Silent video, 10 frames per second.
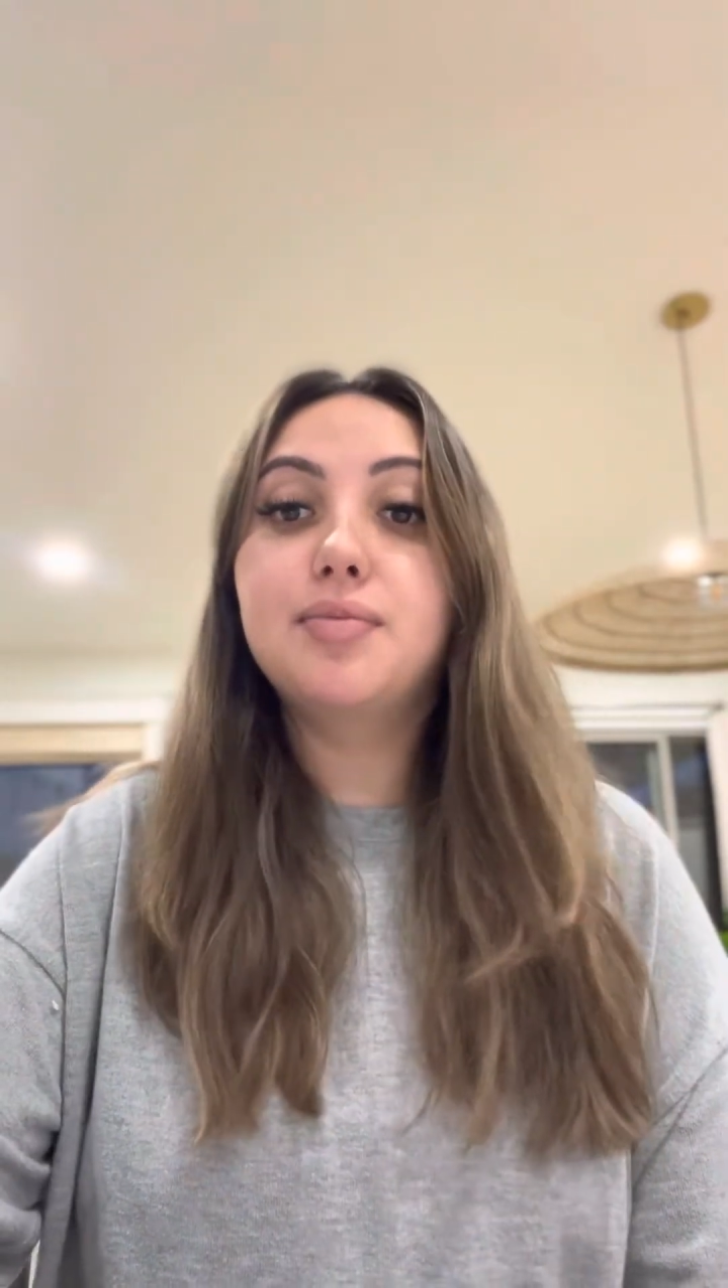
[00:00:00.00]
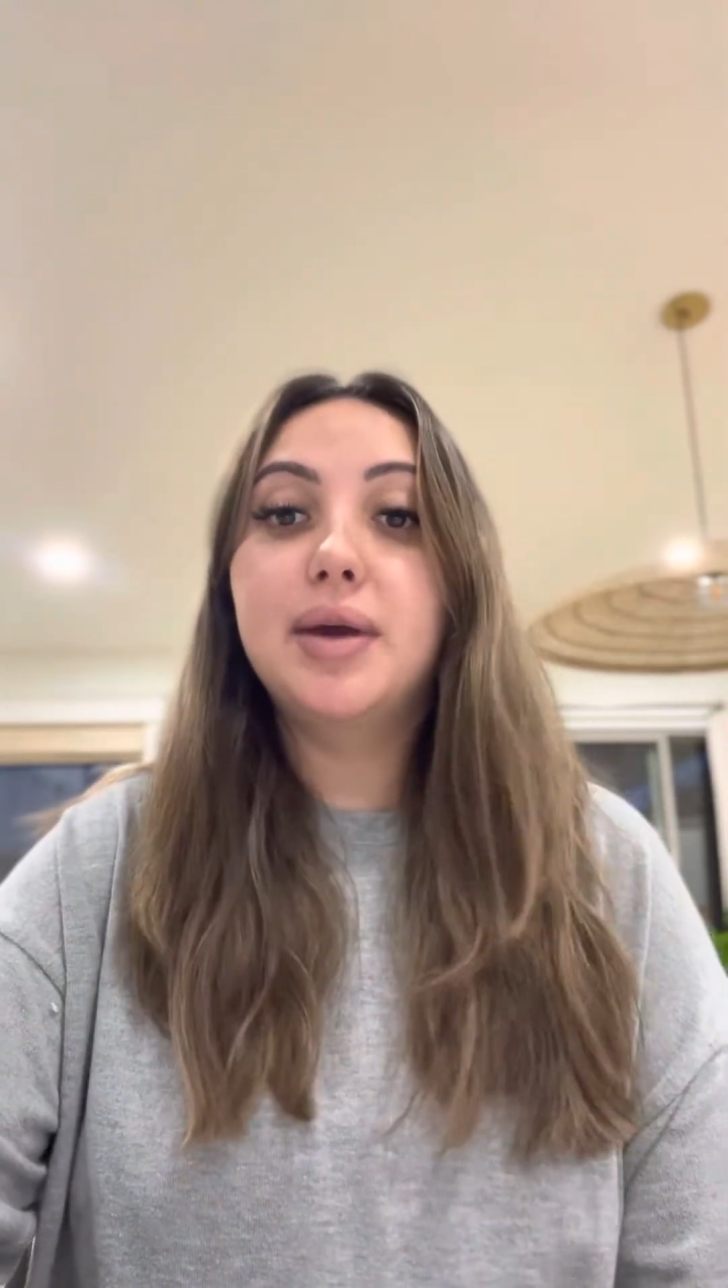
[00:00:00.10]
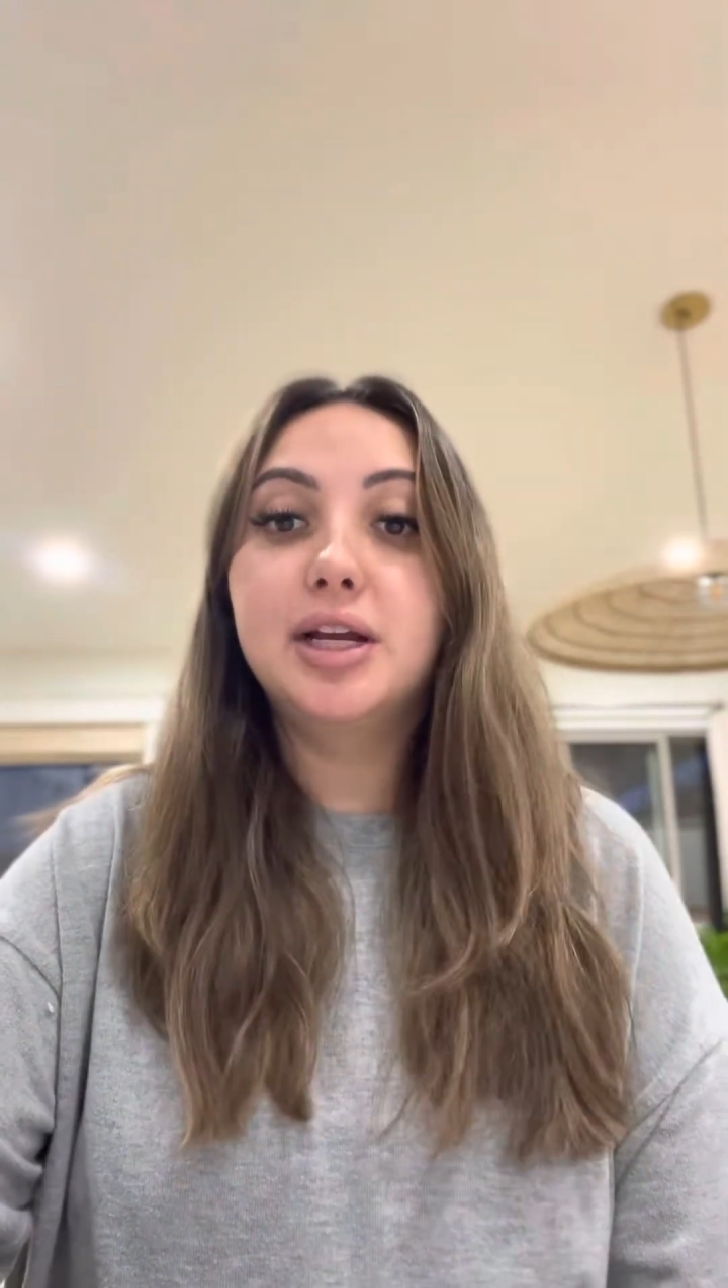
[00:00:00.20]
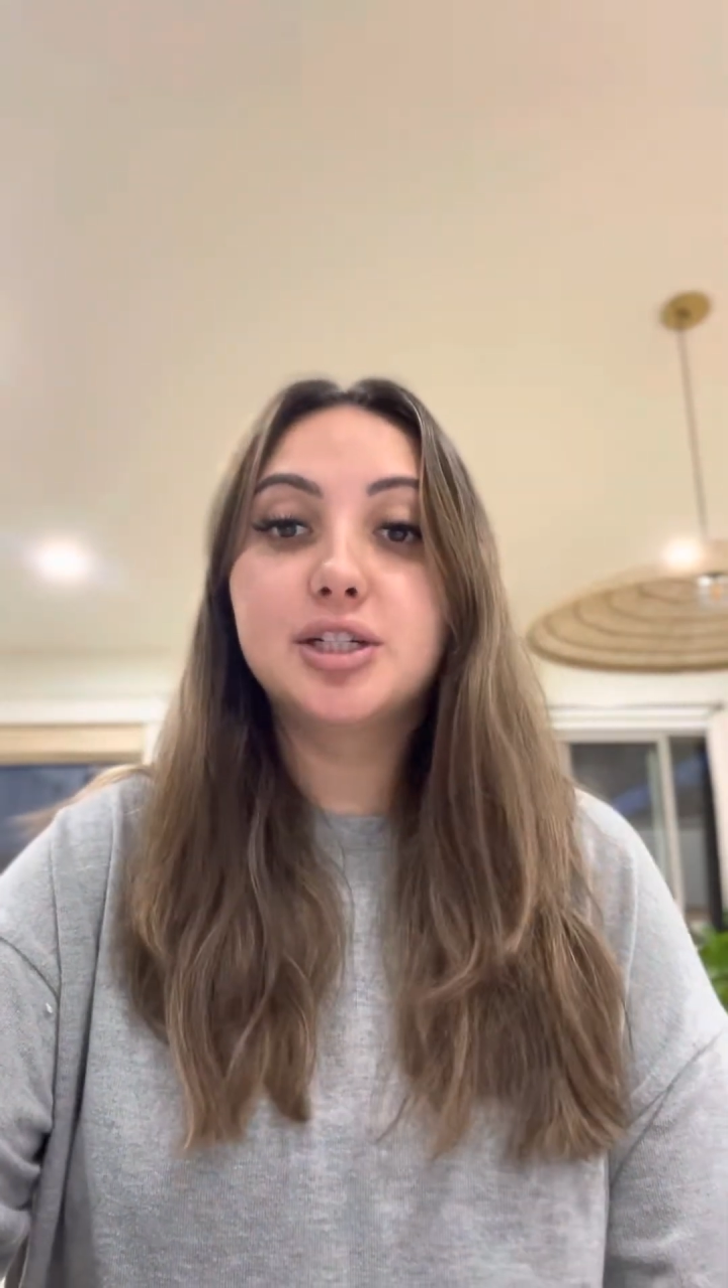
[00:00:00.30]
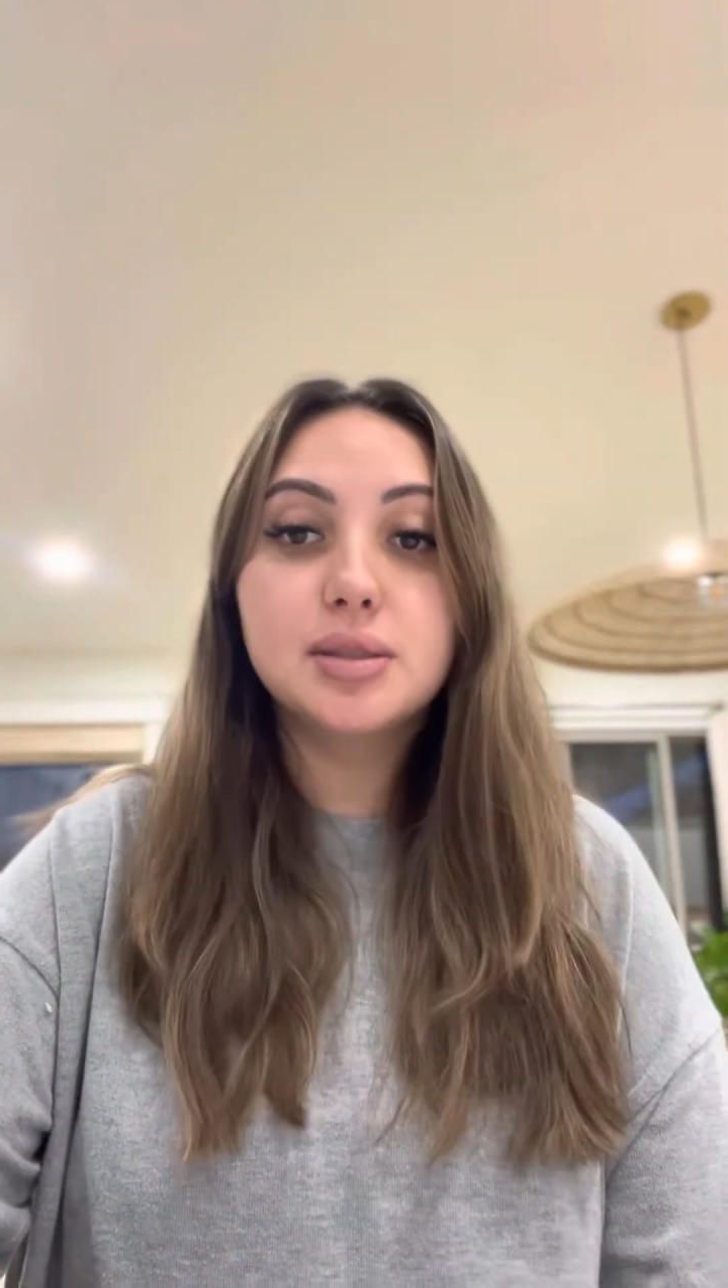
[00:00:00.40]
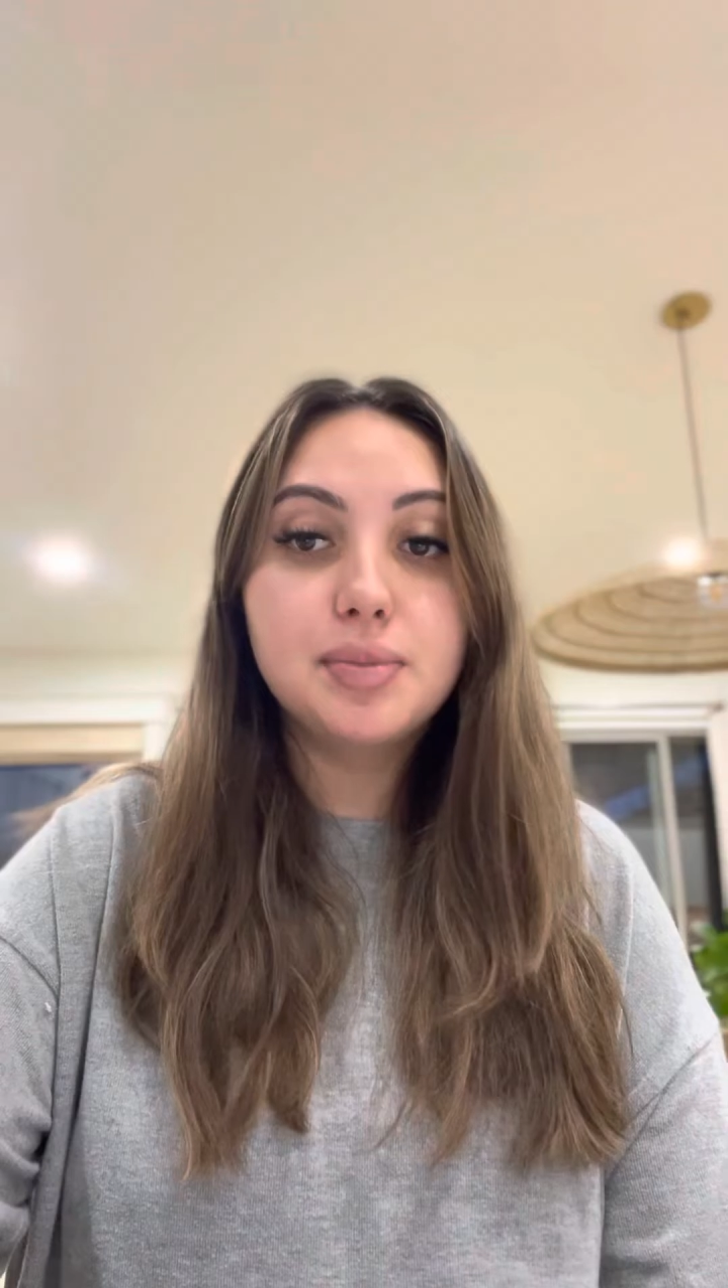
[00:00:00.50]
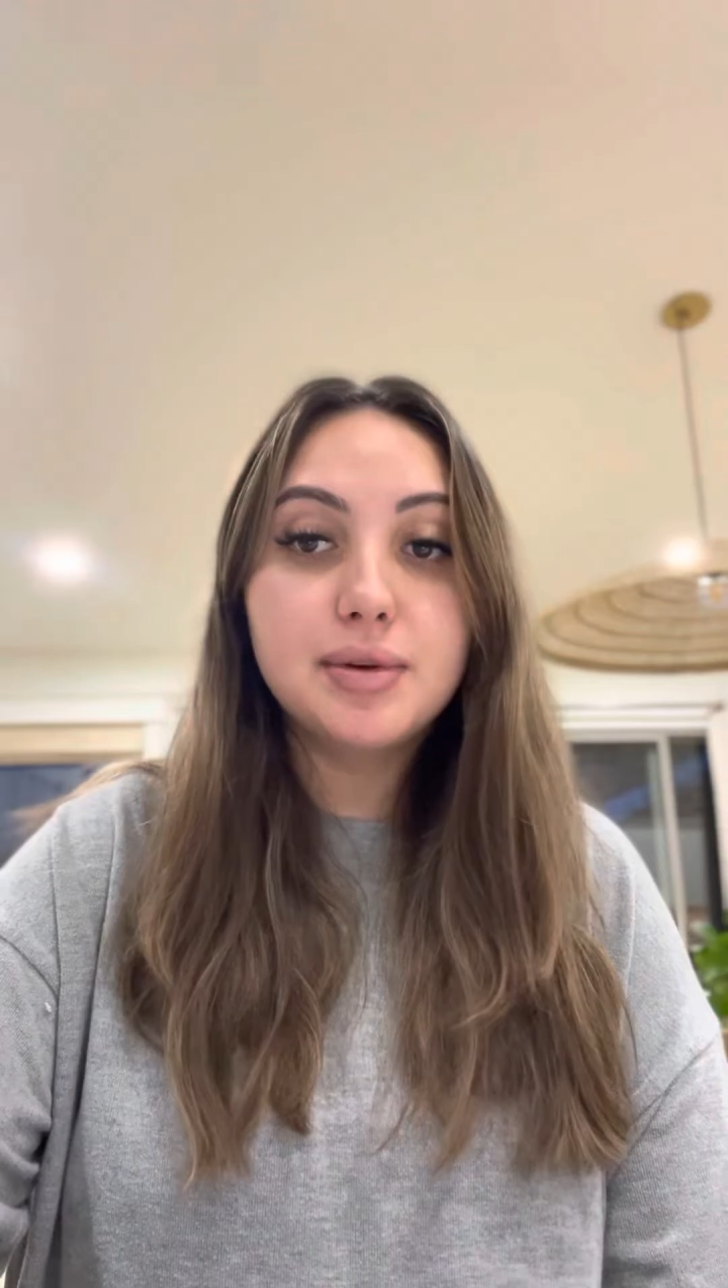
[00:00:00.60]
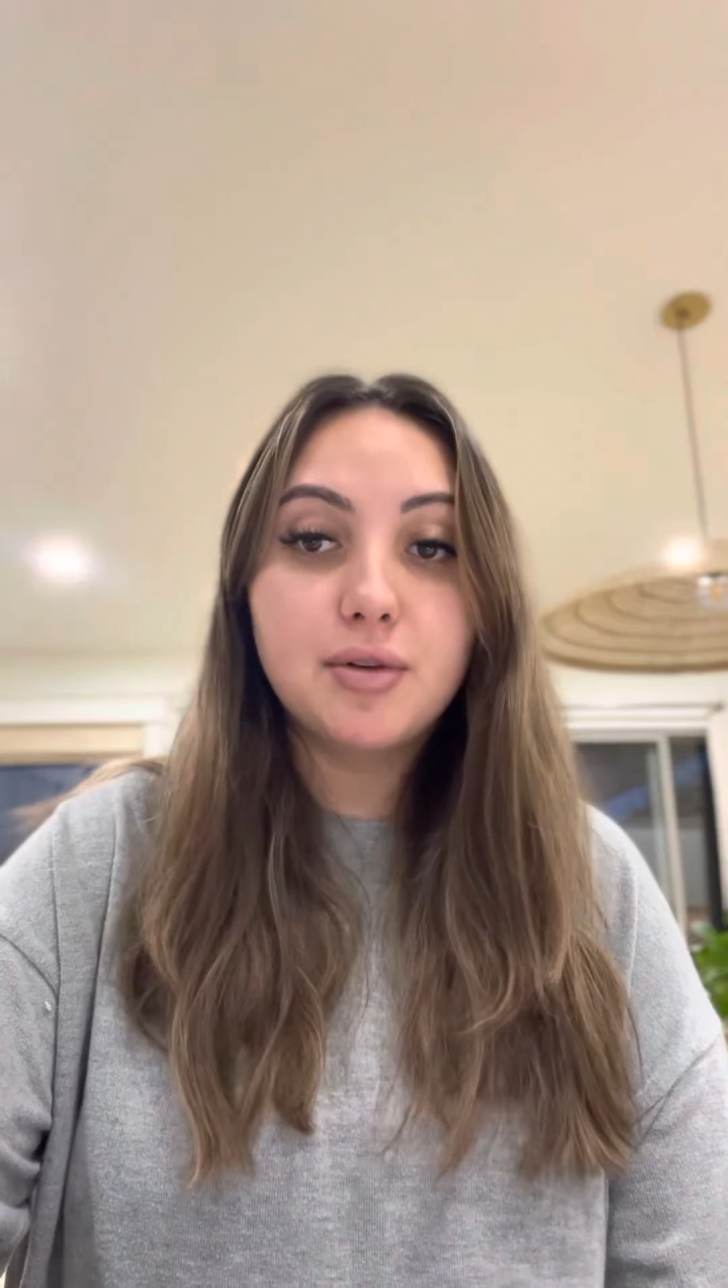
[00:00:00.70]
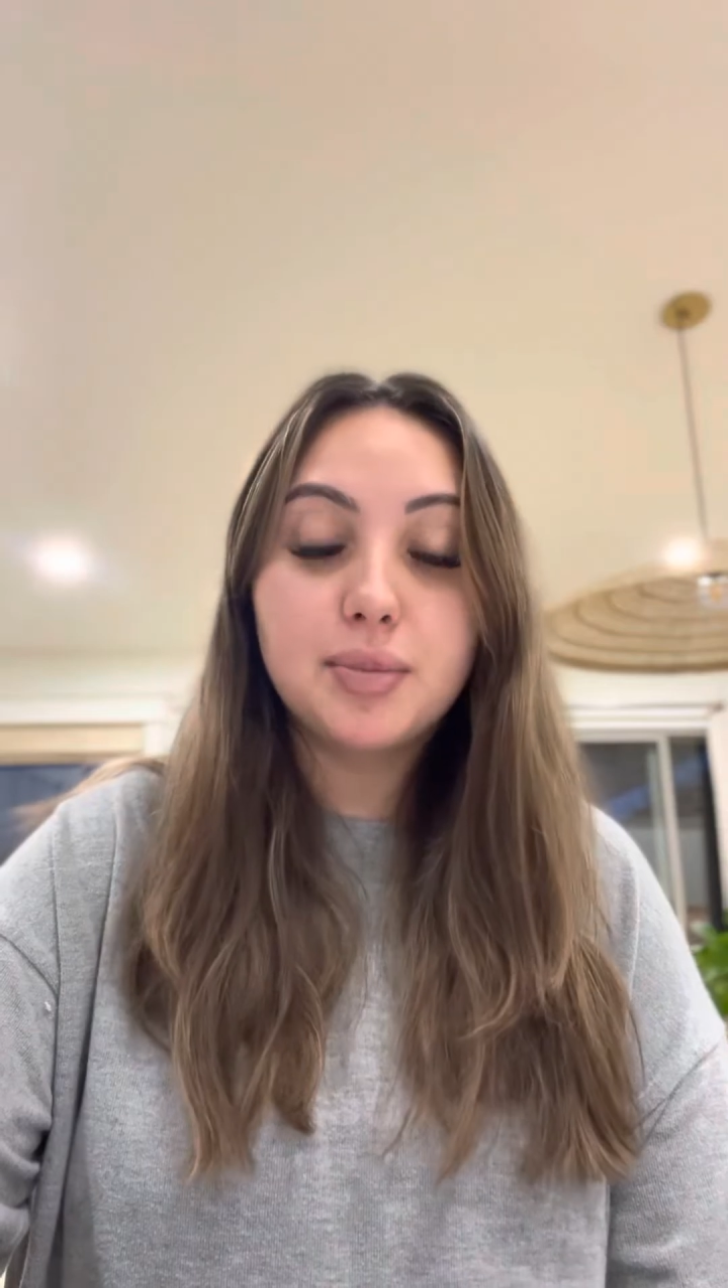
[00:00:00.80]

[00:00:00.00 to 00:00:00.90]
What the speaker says: patients before